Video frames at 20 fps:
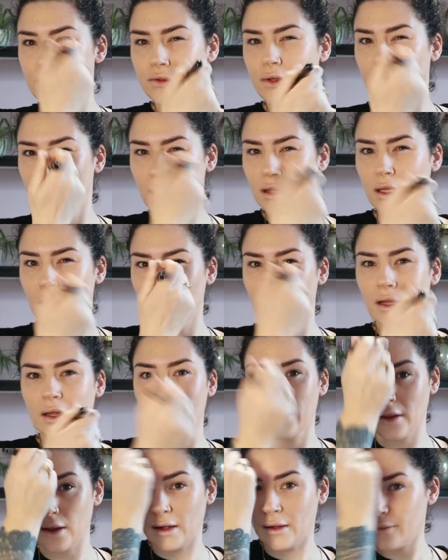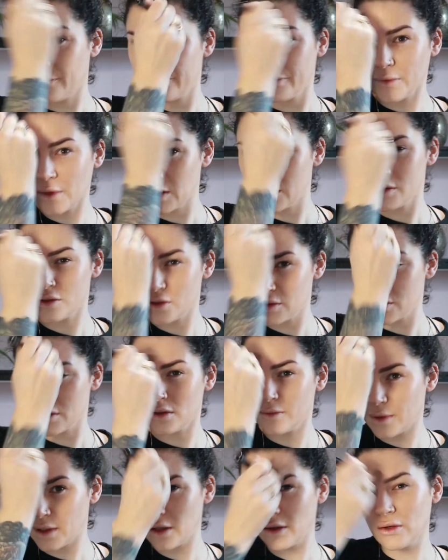or anything like that. It's just
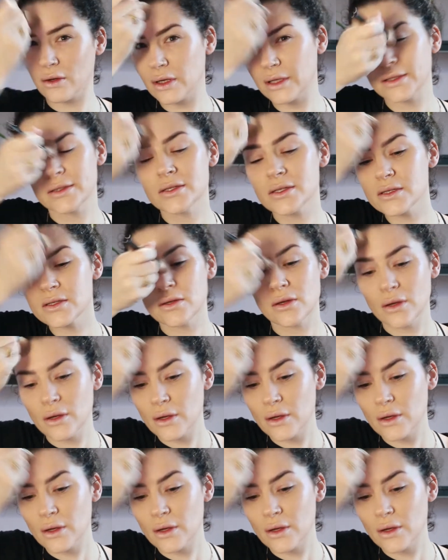going to be a nice,